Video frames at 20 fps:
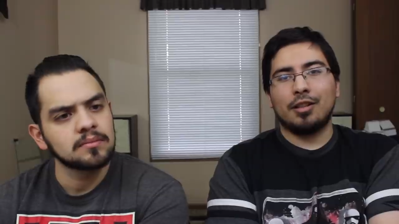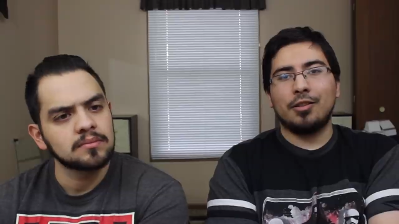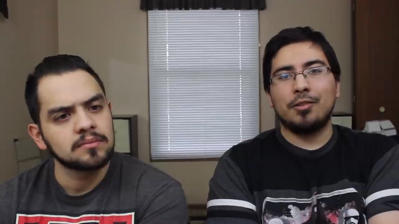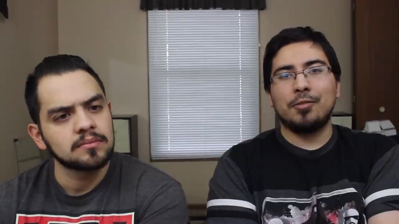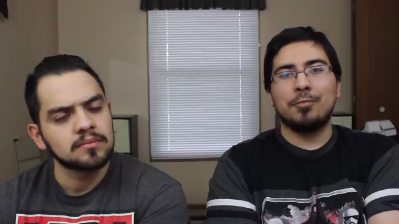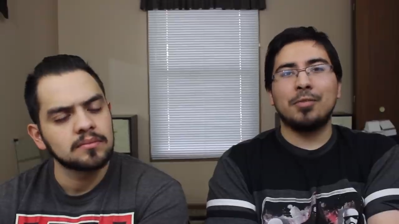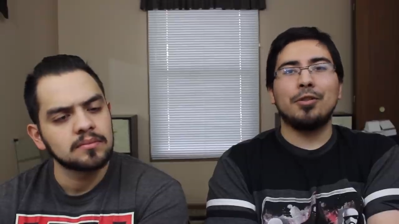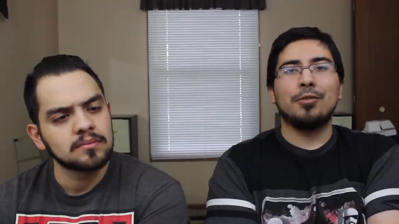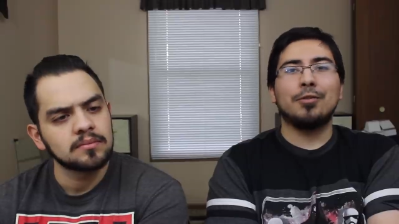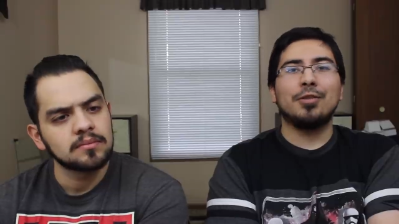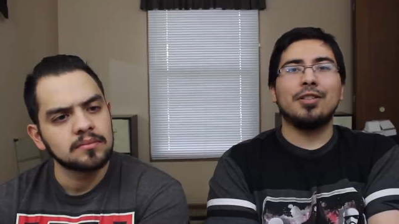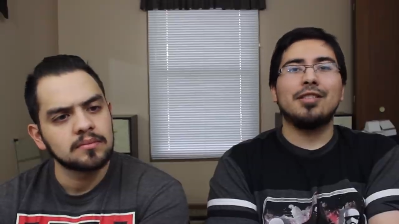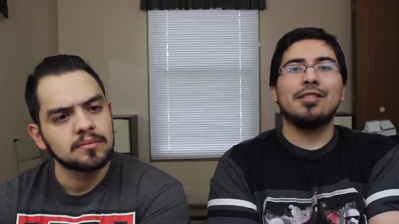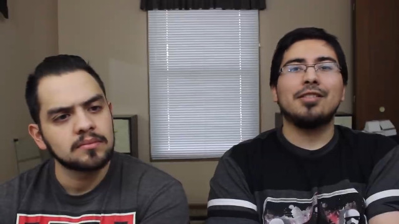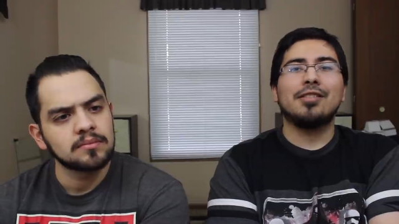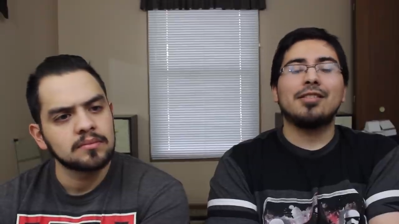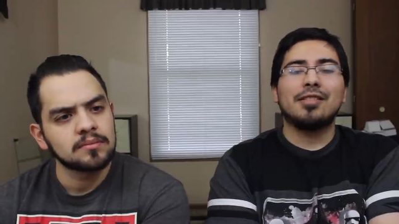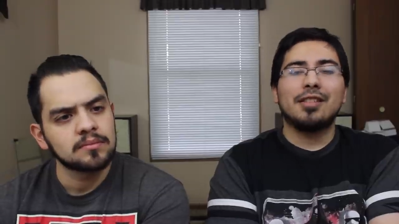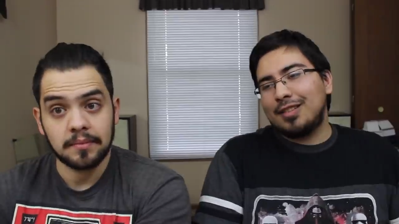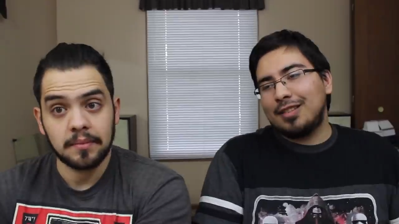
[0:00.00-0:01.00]

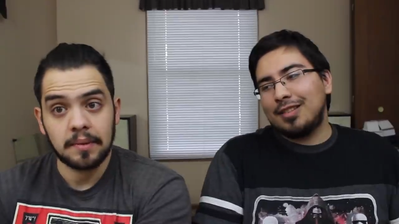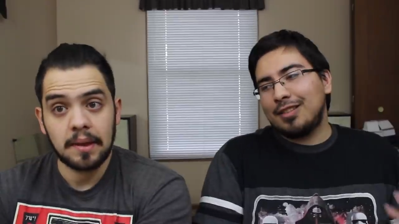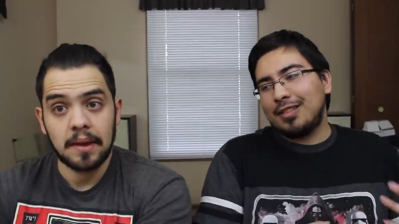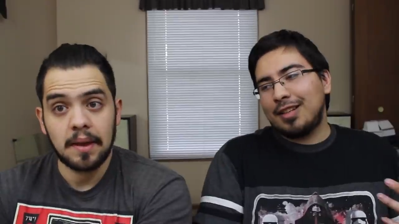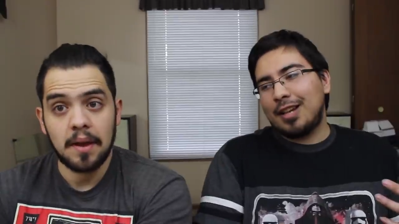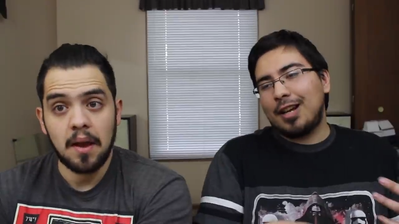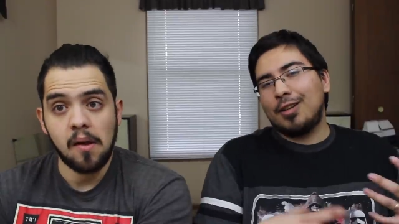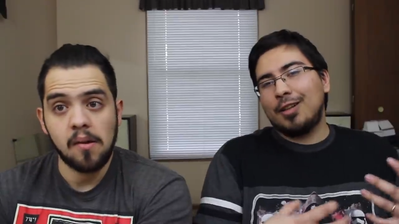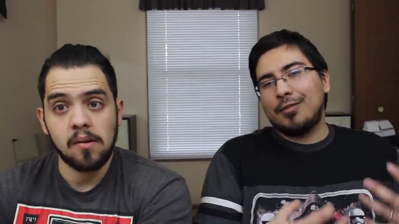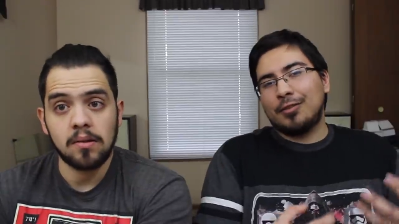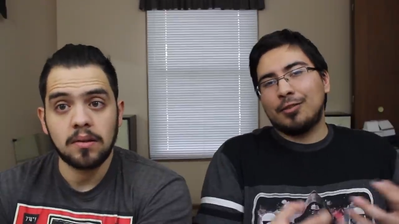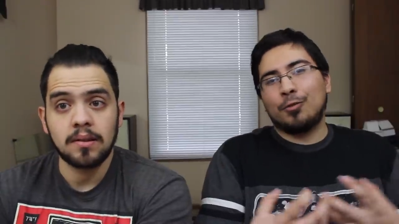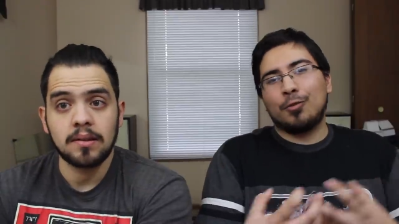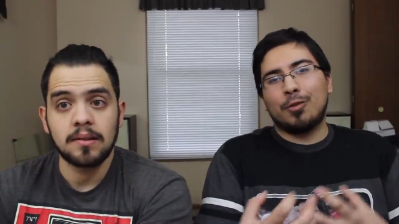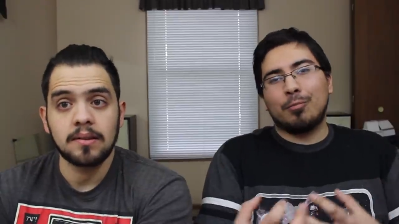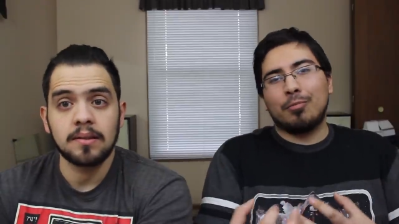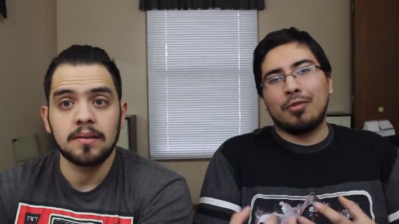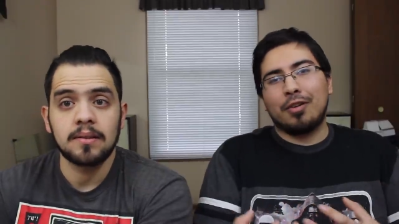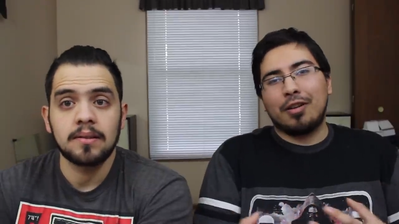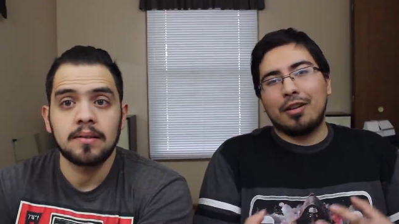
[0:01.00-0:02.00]
Speaker 1: humanoids that the Tau have
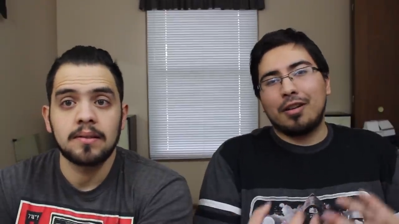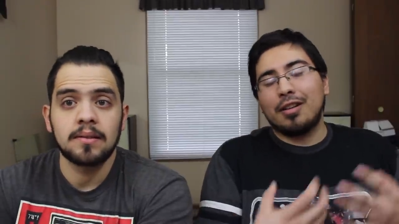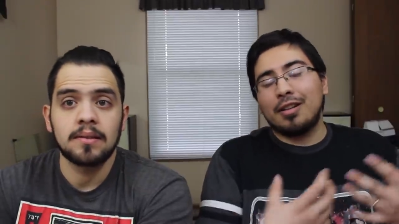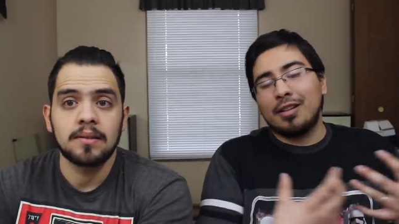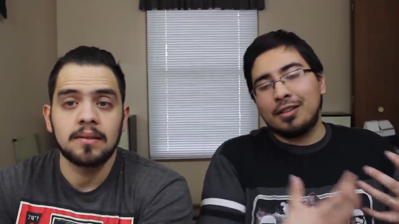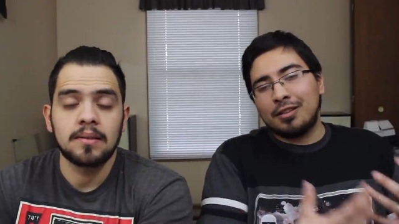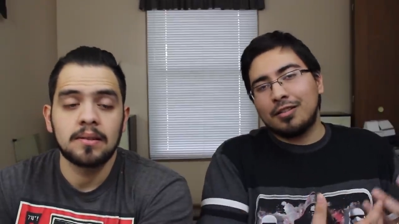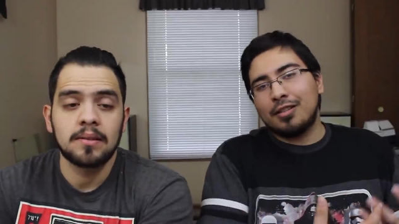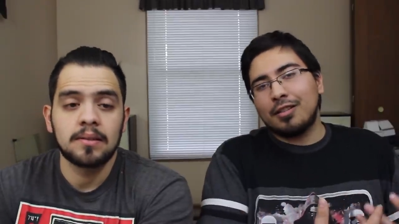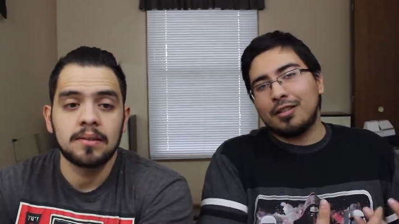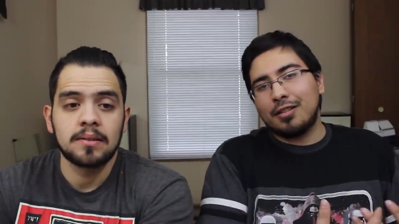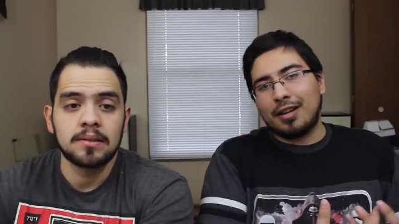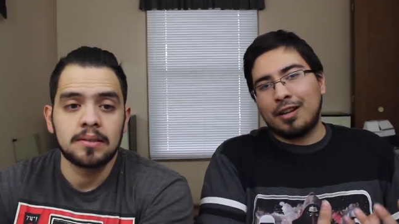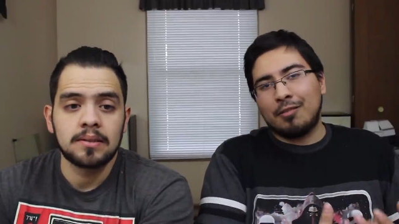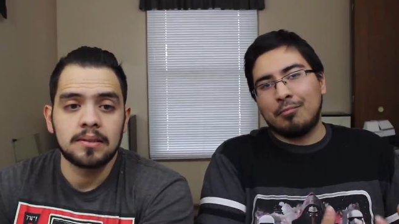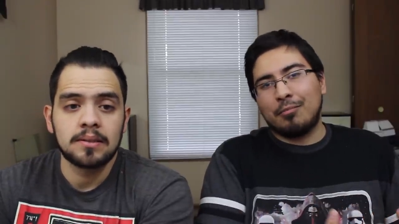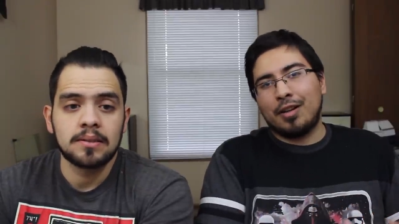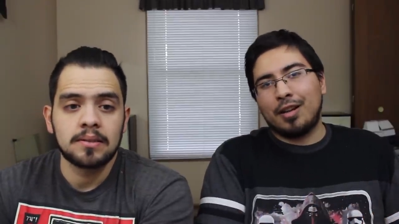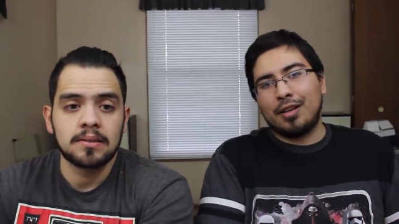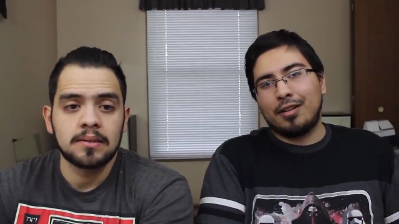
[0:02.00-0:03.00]
incorporated into their
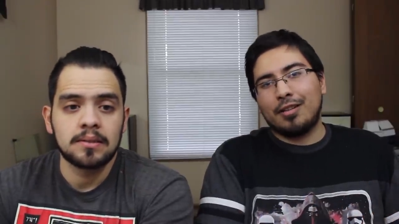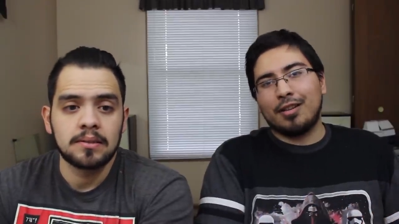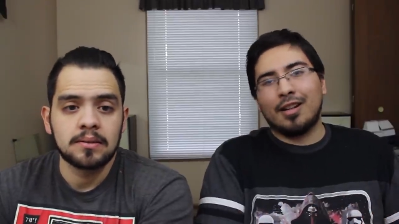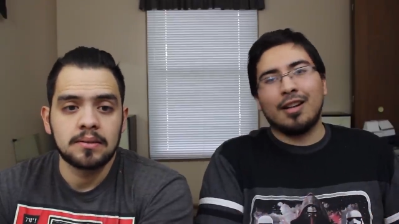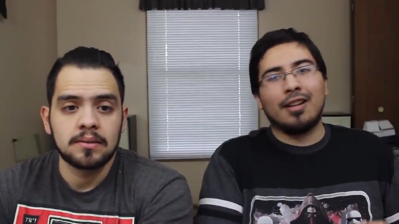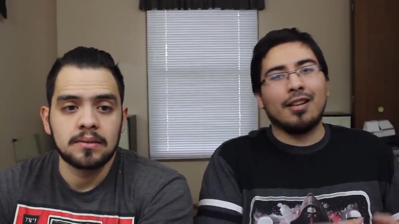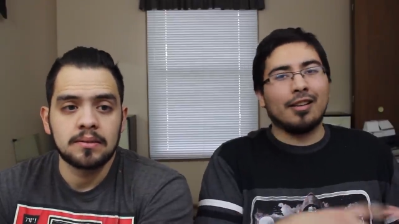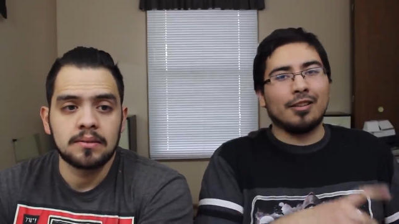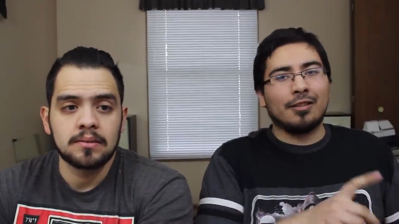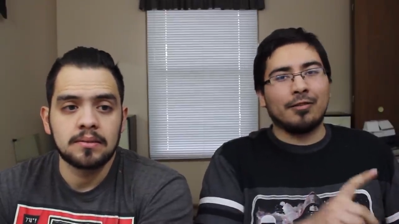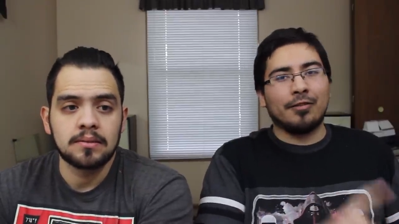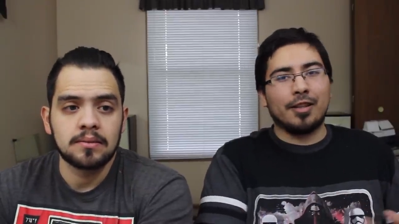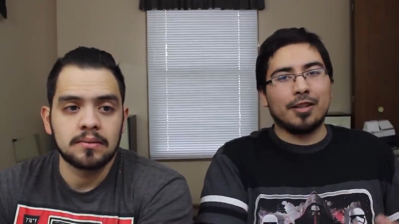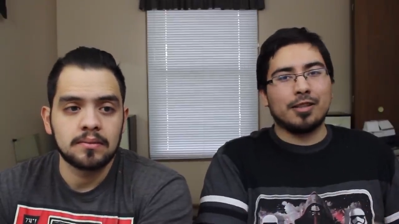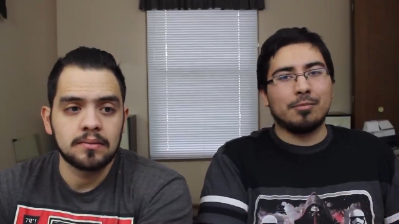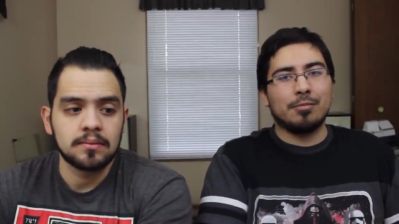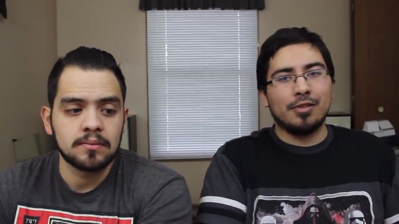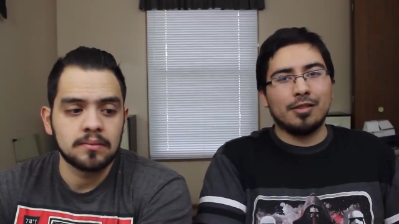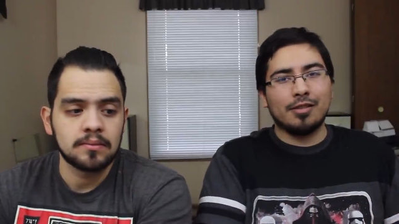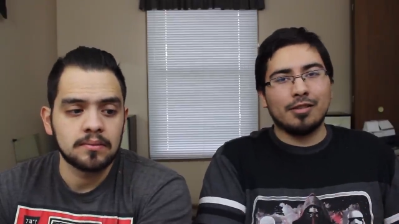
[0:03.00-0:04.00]
empire, kind of like the
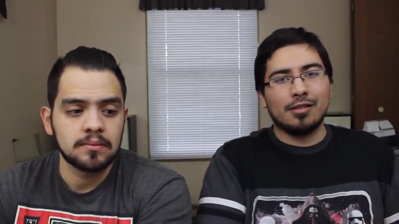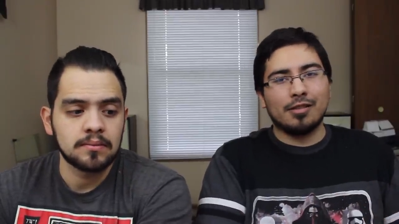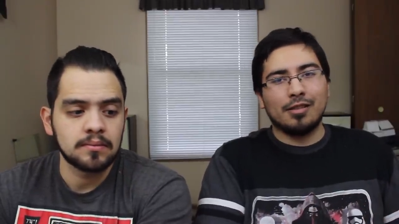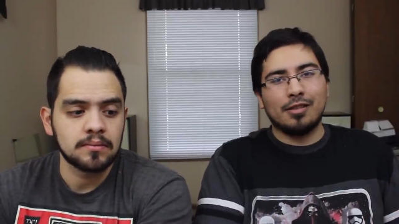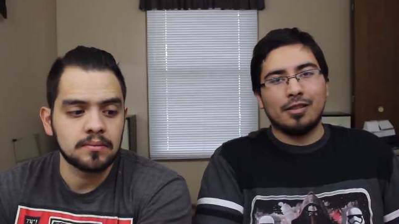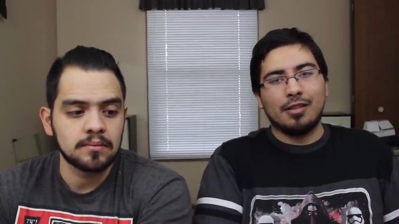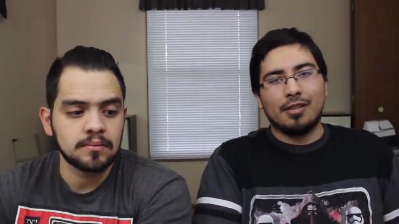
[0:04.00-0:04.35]
Vespids.